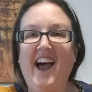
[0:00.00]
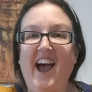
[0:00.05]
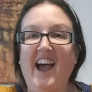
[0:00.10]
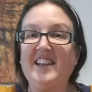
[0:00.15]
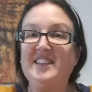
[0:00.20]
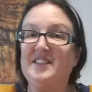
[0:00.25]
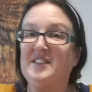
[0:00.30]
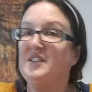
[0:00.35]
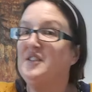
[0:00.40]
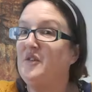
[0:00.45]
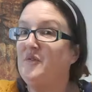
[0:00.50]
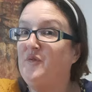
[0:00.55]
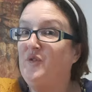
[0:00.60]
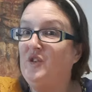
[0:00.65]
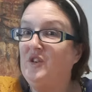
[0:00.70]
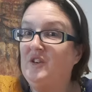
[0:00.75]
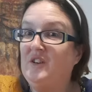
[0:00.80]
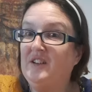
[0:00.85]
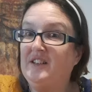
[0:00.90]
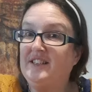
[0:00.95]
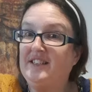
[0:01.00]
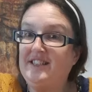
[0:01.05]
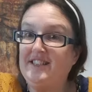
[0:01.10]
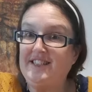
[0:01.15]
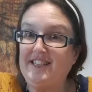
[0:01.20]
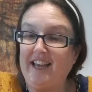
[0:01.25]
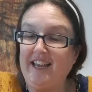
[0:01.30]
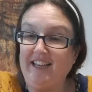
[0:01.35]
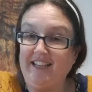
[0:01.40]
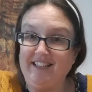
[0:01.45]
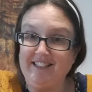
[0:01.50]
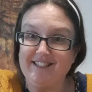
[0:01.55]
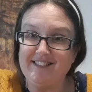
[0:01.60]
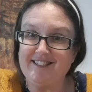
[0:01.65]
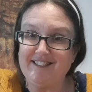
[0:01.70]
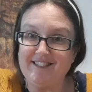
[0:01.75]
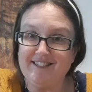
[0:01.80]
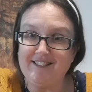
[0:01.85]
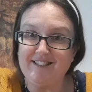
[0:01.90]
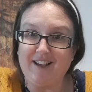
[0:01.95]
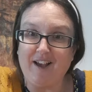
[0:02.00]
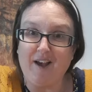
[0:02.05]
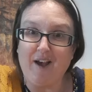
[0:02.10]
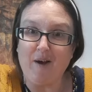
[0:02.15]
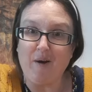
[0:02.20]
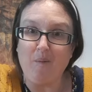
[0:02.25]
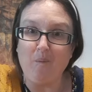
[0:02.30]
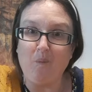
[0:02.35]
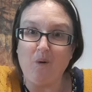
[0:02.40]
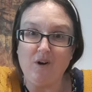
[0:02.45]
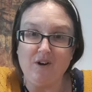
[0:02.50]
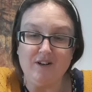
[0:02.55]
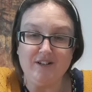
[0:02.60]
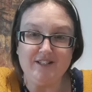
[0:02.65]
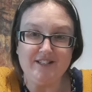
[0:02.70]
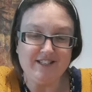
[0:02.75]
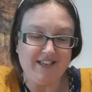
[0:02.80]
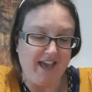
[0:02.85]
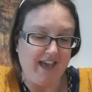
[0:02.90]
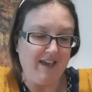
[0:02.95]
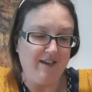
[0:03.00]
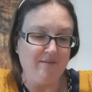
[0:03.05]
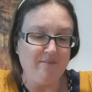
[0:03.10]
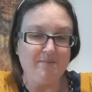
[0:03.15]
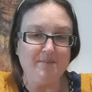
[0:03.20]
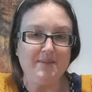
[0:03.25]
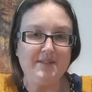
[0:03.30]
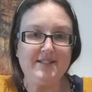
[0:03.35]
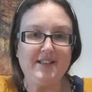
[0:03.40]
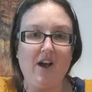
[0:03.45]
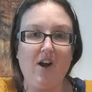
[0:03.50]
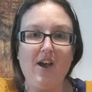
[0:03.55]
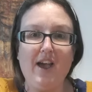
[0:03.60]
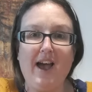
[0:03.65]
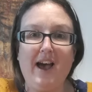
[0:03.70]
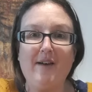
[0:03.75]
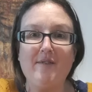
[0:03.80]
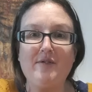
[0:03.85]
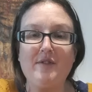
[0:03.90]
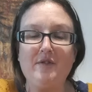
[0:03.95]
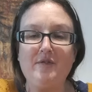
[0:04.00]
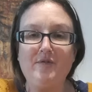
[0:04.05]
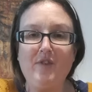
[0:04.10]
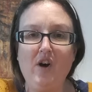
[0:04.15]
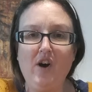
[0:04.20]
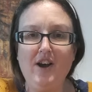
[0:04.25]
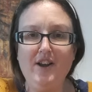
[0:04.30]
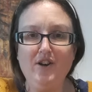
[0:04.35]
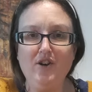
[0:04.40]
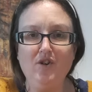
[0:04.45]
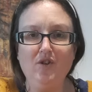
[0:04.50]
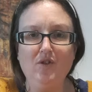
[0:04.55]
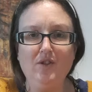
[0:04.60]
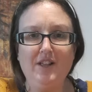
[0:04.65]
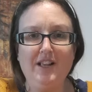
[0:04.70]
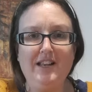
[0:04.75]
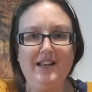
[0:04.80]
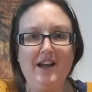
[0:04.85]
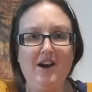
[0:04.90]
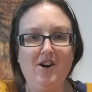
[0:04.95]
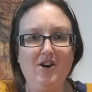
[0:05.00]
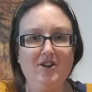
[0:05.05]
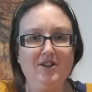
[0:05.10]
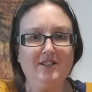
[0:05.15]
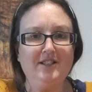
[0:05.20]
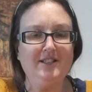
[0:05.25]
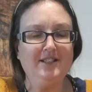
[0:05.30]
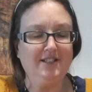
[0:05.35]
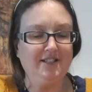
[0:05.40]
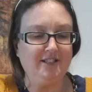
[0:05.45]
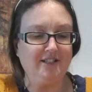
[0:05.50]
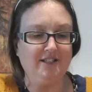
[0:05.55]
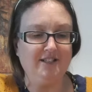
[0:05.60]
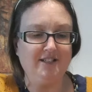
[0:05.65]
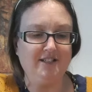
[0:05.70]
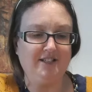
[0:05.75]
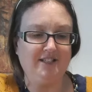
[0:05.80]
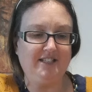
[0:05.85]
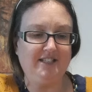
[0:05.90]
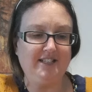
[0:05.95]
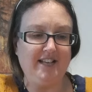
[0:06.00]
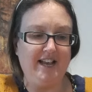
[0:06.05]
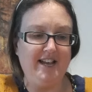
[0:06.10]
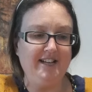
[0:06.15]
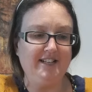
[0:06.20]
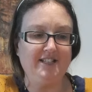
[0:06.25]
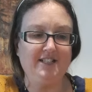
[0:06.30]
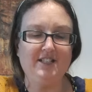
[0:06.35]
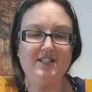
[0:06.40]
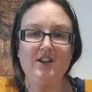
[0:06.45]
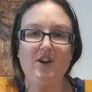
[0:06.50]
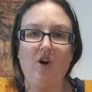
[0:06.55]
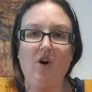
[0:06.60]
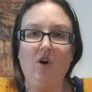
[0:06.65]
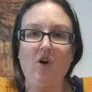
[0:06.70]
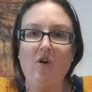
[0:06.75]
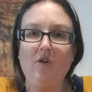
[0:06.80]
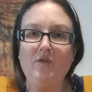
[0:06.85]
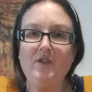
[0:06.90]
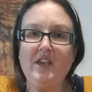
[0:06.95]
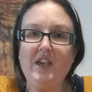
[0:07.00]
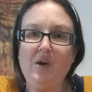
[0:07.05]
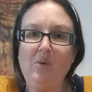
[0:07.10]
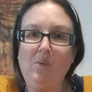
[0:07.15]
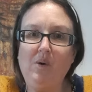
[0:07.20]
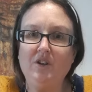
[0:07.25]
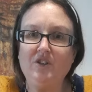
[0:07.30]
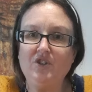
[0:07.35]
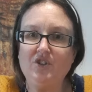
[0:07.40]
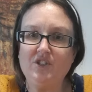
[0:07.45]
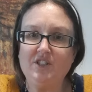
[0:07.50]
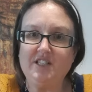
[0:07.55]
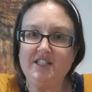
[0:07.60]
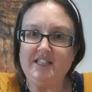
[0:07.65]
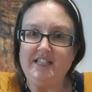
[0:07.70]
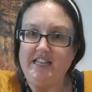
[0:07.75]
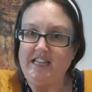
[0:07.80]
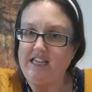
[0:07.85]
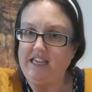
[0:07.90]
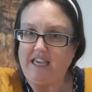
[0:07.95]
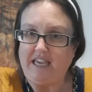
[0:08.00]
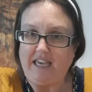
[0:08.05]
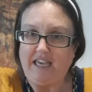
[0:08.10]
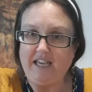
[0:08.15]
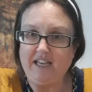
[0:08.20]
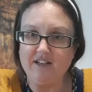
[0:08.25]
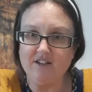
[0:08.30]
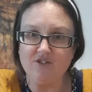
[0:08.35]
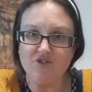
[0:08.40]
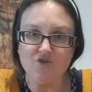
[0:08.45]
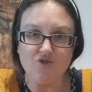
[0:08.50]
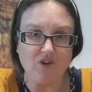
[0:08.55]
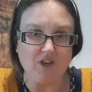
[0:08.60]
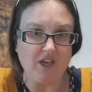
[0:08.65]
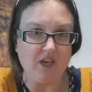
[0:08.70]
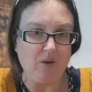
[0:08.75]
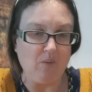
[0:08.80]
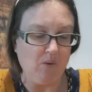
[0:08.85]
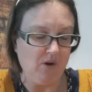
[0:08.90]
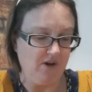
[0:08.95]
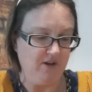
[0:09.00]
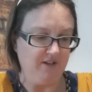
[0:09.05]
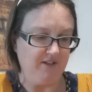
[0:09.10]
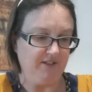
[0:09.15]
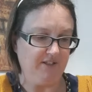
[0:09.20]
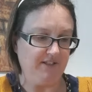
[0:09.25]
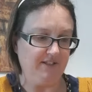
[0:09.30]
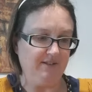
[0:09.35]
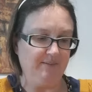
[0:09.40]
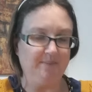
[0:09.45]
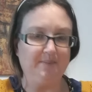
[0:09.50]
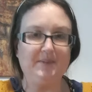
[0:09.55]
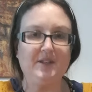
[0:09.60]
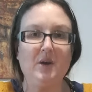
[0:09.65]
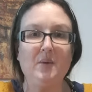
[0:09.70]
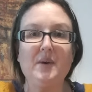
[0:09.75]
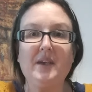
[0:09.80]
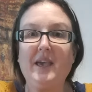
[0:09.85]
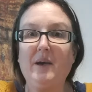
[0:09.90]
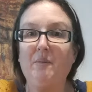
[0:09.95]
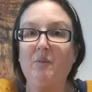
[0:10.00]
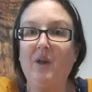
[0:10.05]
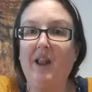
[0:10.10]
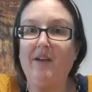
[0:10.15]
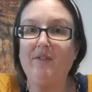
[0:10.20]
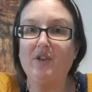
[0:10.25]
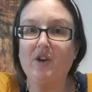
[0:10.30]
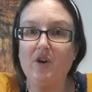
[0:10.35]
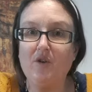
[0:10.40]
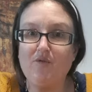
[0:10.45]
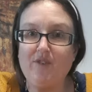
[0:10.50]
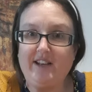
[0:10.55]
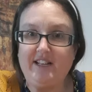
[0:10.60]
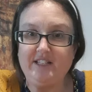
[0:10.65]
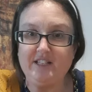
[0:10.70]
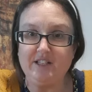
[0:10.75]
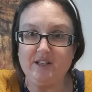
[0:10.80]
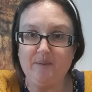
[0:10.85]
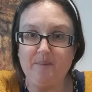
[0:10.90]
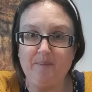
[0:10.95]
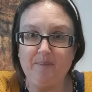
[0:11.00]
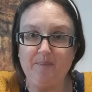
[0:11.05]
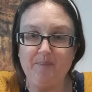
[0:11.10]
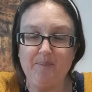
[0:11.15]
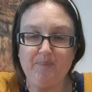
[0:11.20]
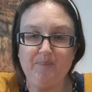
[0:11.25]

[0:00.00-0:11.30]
And for today's word games, I have the final, the last set of year one sneaky, tricky words. So again, we'll have a go at reading them.